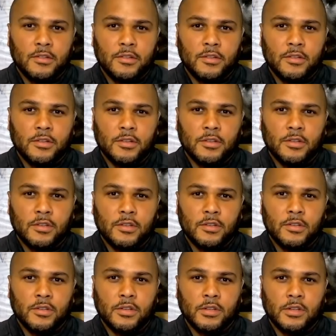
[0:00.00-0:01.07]

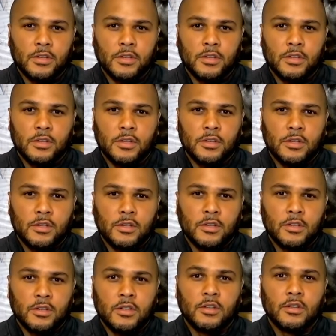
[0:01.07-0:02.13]

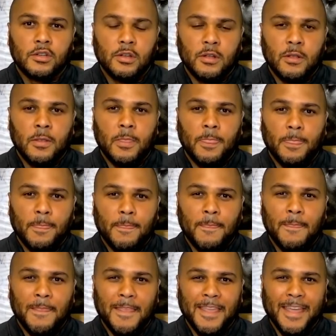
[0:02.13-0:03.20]

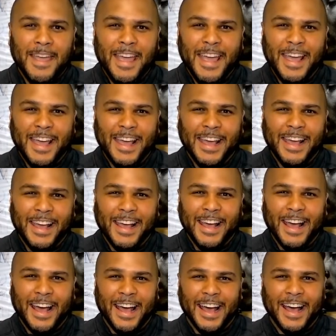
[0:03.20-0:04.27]

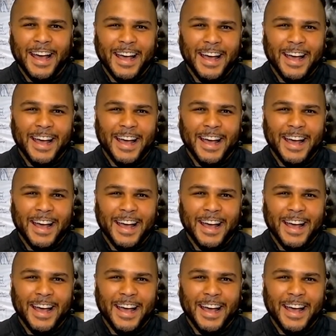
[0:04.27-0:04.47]
This person isn't speaking.